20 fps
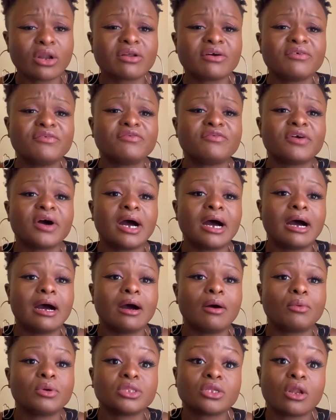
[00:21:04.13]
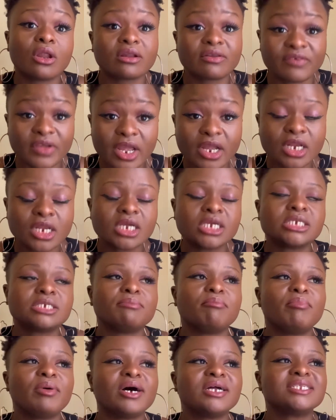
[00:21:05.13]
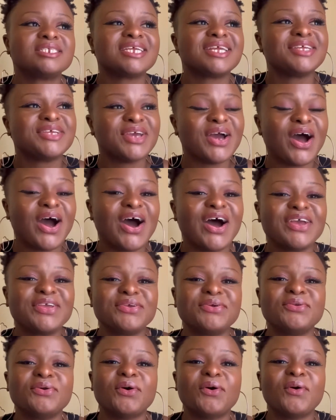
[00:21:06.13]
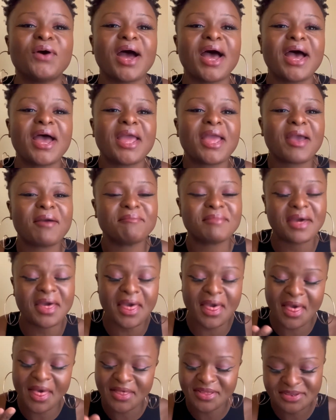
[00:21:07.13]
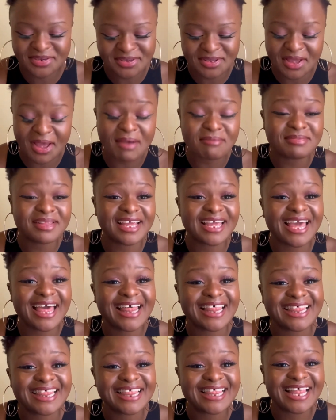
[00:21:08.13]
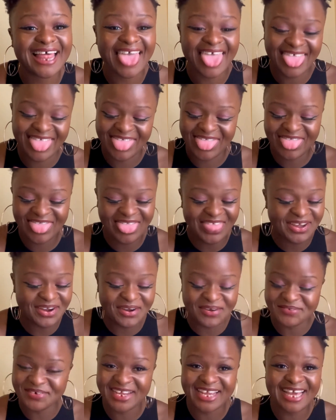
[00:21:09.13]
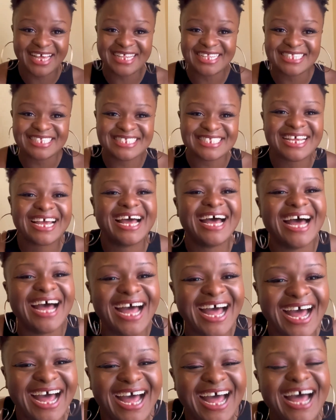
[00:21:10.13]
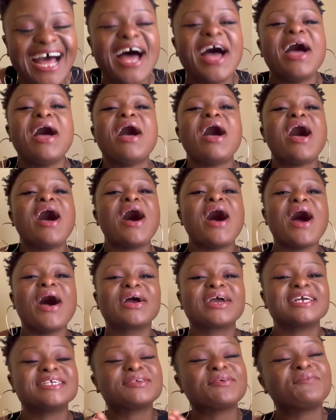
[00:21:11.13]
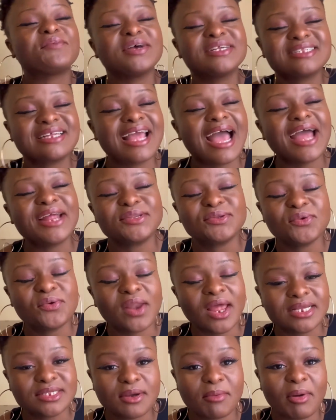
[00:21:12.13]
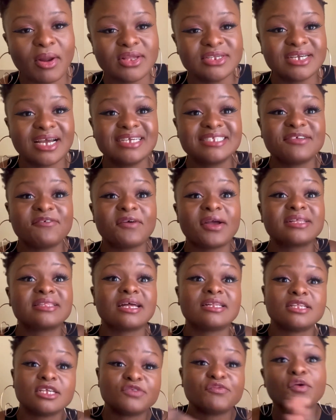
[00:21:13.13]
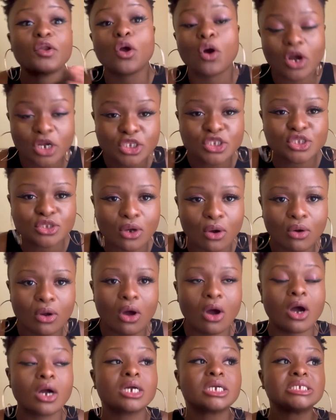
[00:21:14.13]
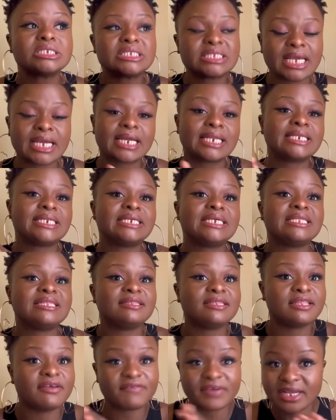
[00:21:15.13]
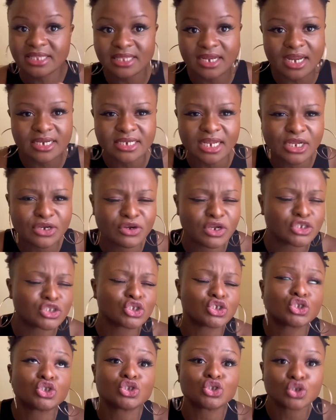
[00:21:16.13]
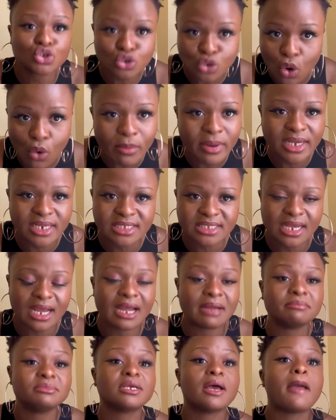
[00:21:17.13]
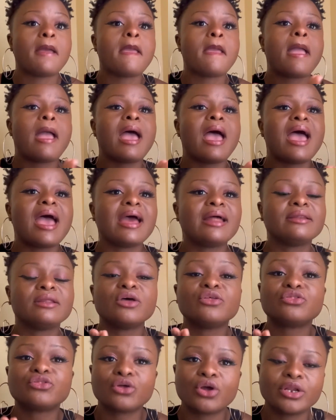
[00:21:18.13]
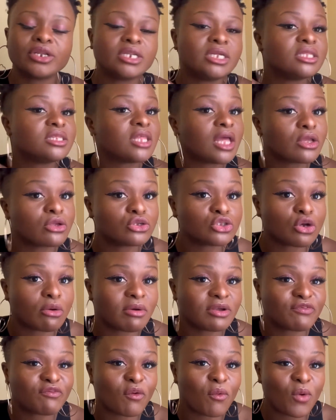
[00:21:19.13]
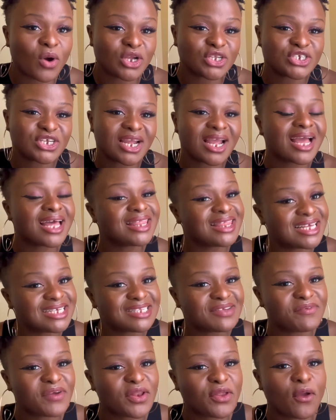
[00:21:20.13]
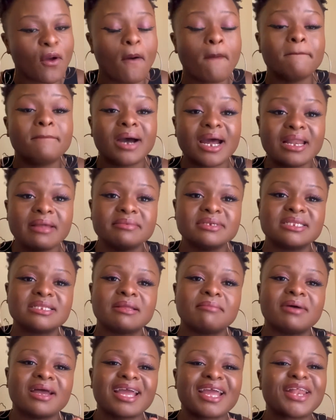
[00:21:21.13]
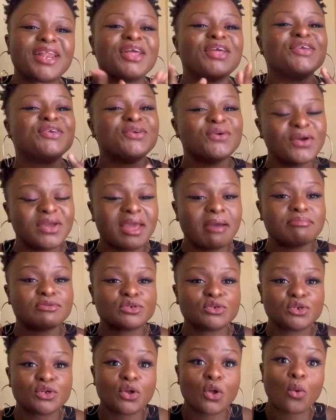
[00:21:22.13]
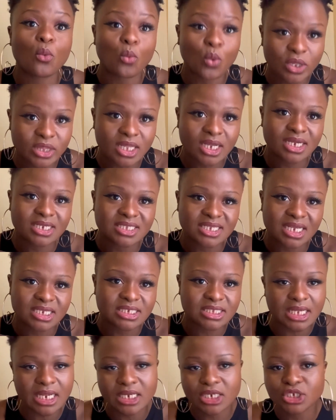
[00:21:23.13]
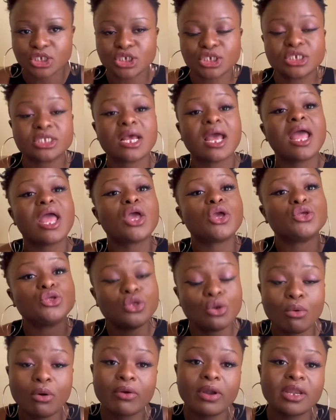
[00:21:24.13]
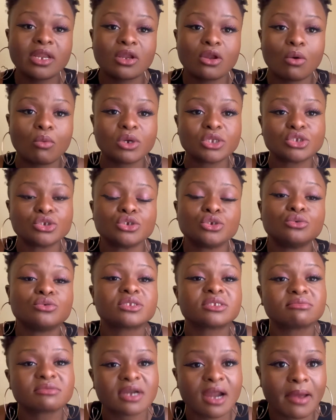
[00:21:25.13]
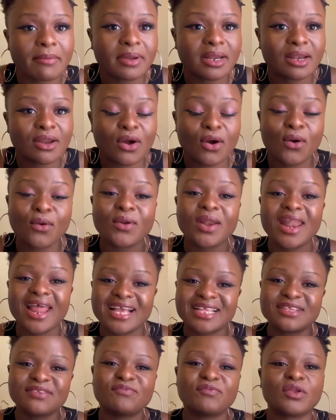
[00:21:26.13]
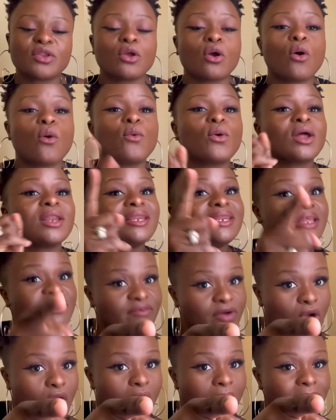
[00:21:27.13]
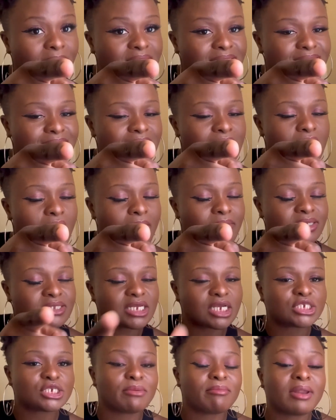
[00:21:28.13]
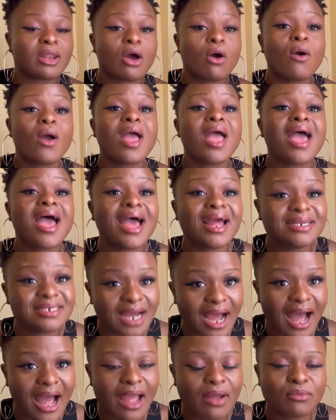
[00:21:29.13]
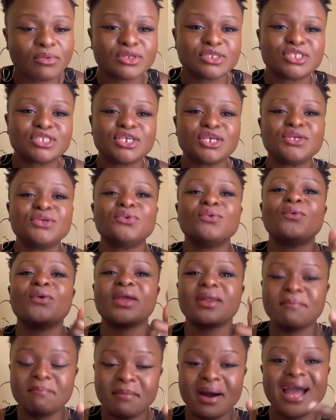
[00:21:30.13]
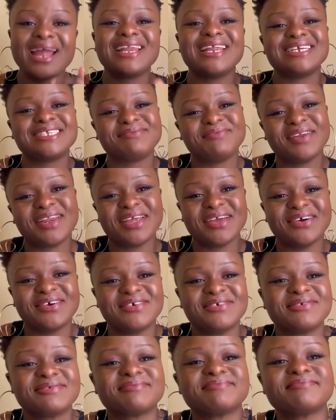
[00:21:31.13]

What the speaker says: of English. But yeah, you know, I'm the girl. Of the girls. Okay, so firstly, I do like to apologize the fact that this video is so long. Secondly, the fact that I digressed so many times. And thirdly, thank you so much for watching this video. My name is Temakhele, your gap to girl with the contagious energy. You already know what to do. Subscribe below, like this video, leave a comment in the comment section below, and I will see you in my next video.